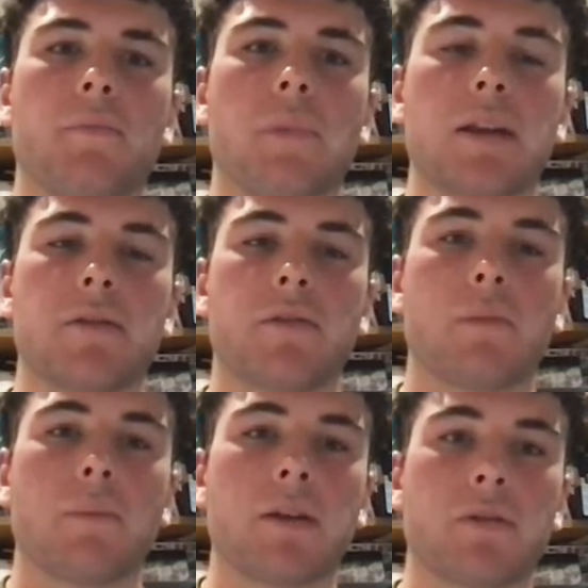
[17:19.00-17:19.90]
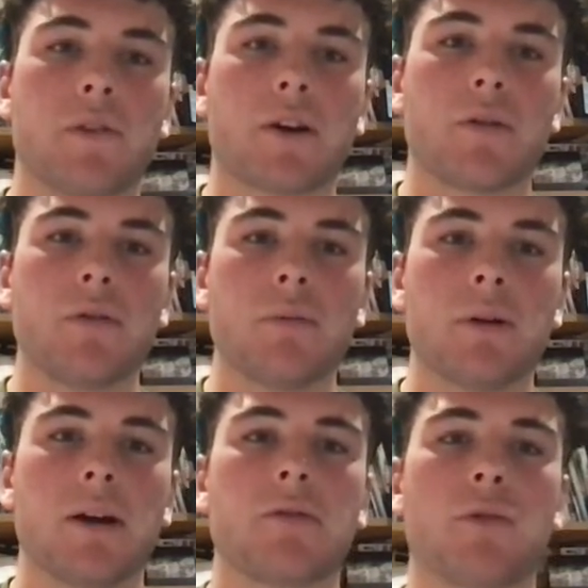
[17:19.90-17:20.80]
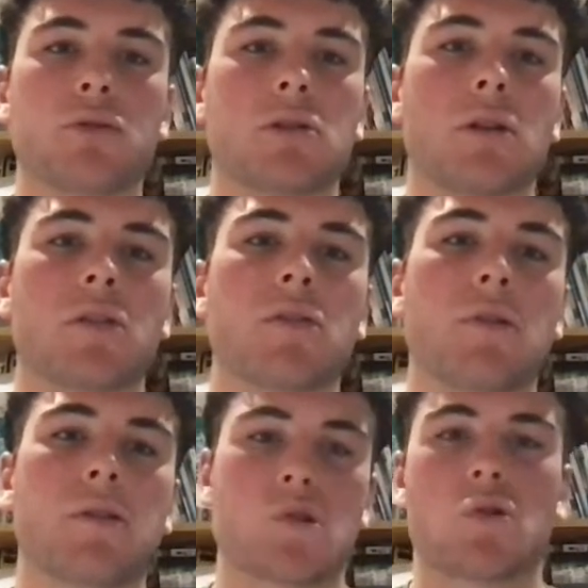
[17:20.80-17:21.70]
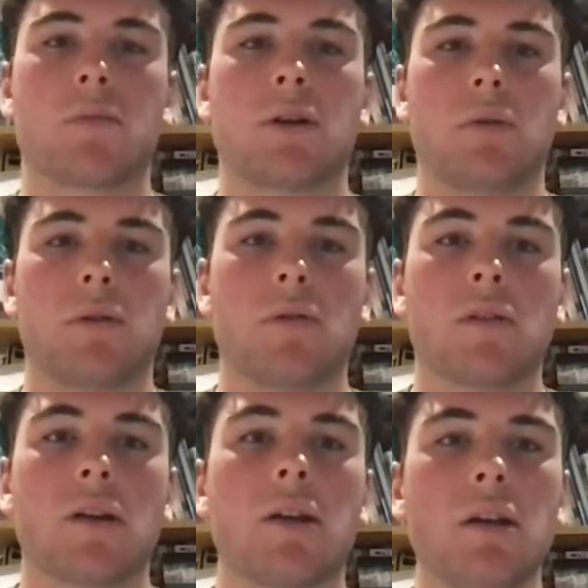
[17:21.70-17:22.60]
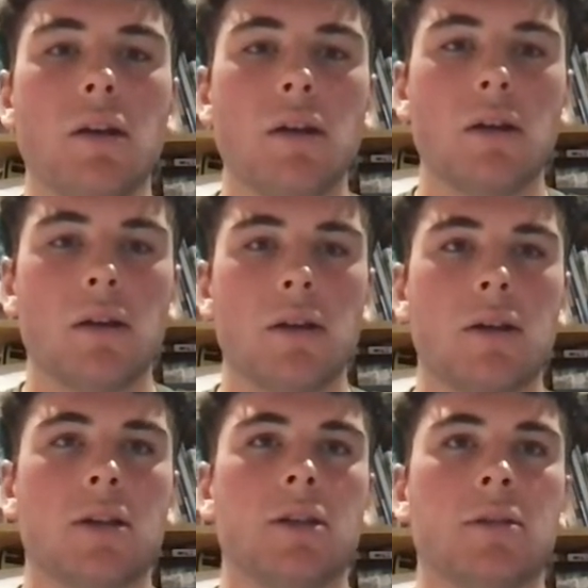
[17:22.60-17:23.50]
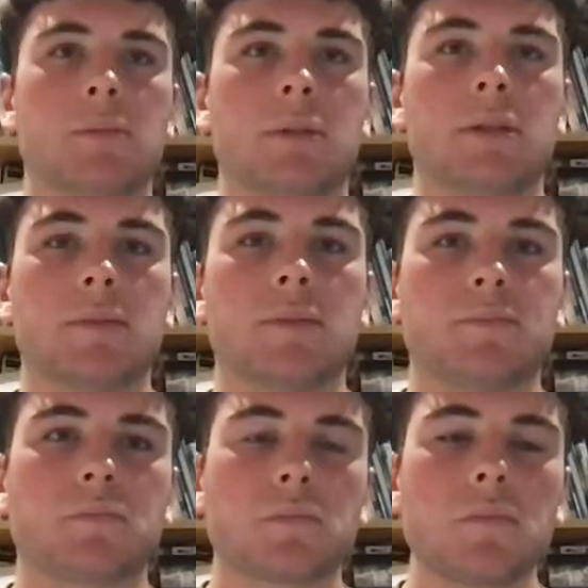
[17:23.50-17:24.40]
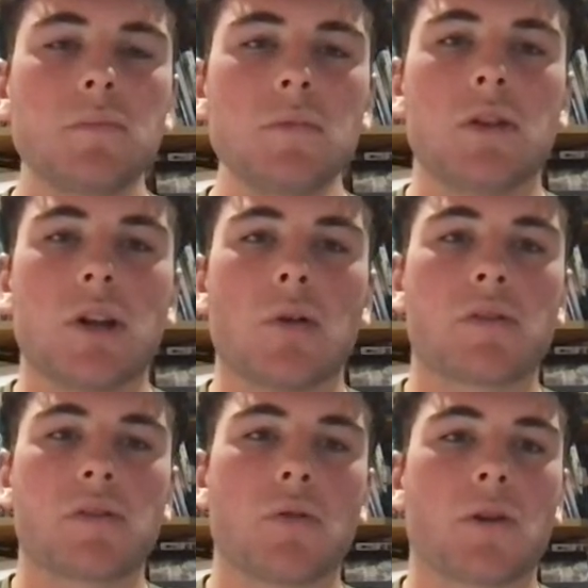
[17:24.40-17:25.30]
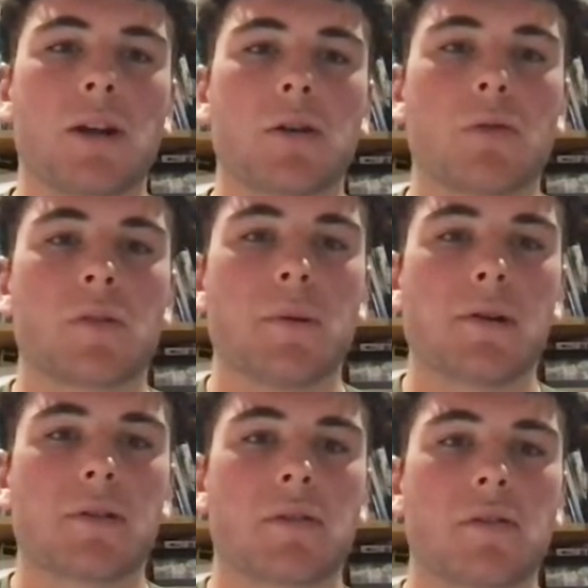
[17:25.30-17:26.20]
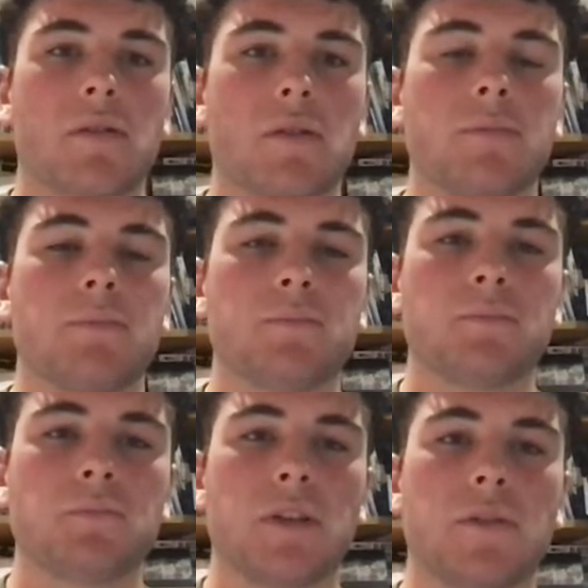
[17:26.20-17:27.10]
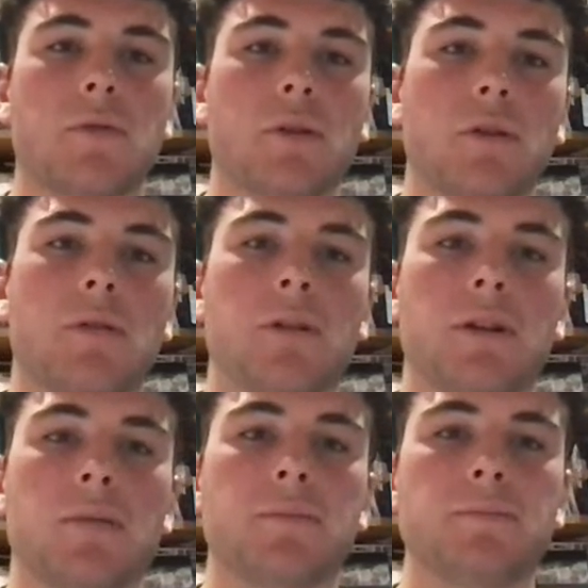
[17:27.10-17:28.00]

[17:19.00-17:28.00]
made the final, but unfortunately lost to a strong 1 or 2 side. But it was still a really cool experience. So definitely want to do it again.